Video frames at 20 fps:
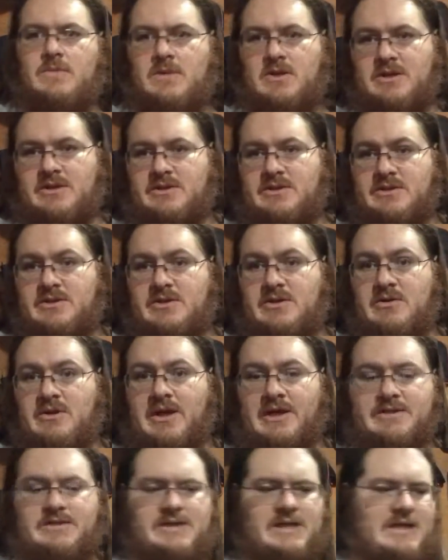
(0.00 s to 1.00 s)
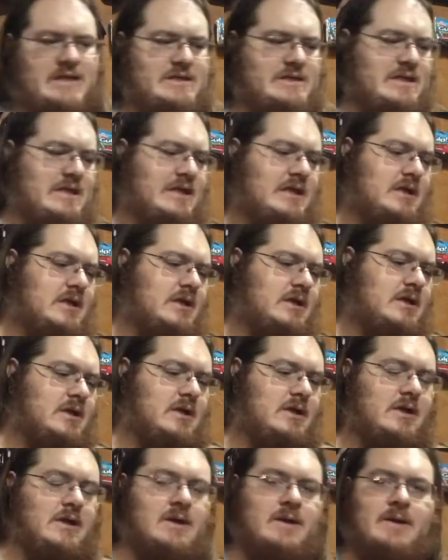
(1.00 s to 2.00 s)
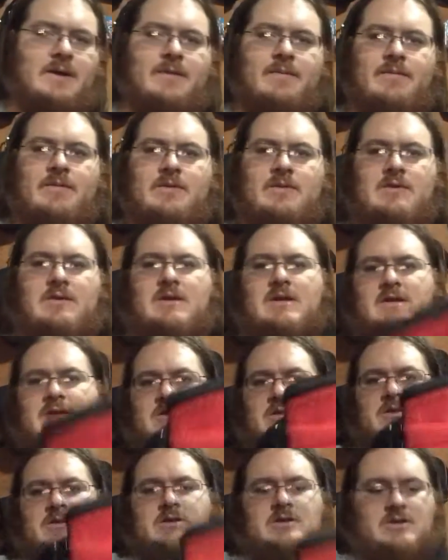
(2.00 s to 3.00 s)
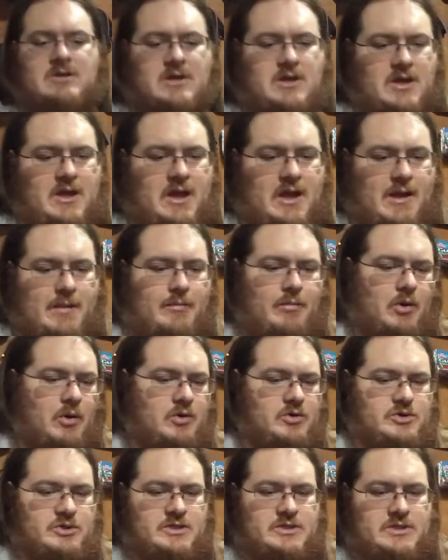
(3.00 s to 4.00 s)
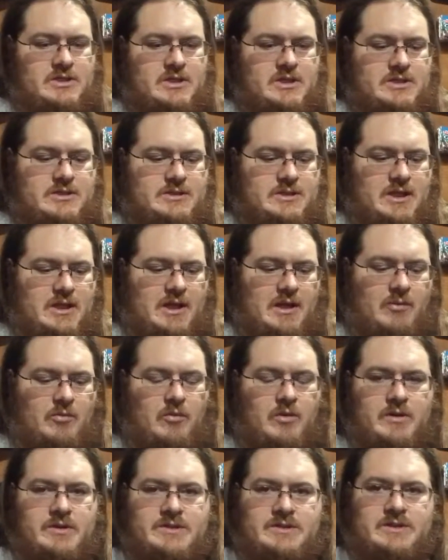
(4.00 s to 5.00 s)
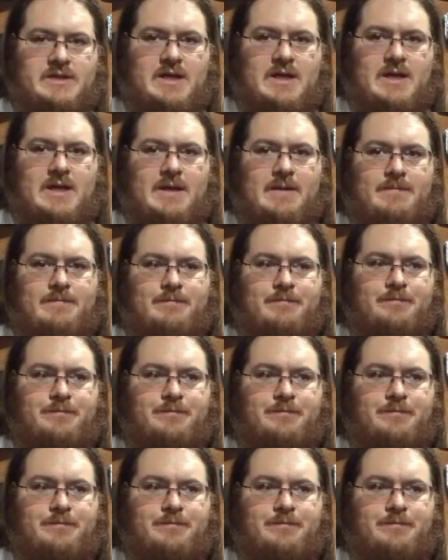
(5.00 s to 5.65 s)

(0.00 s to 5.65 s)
This is 2018. I purchased this, and I want to say